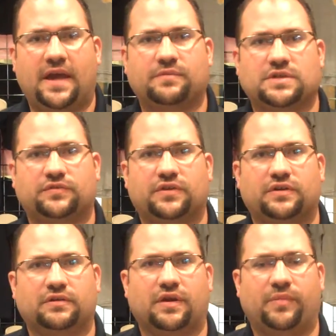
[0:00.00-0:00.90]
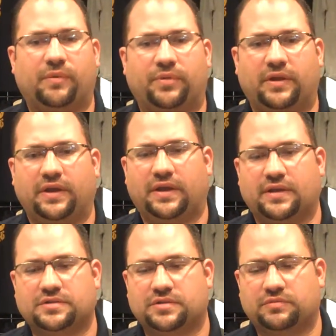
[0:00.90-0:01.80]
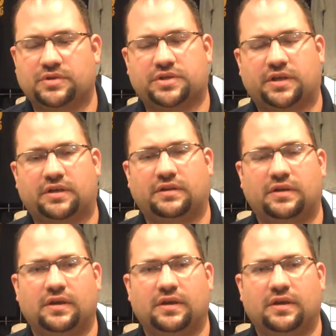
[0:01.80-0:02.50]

atmosphere, about playing at Eastern Michigan.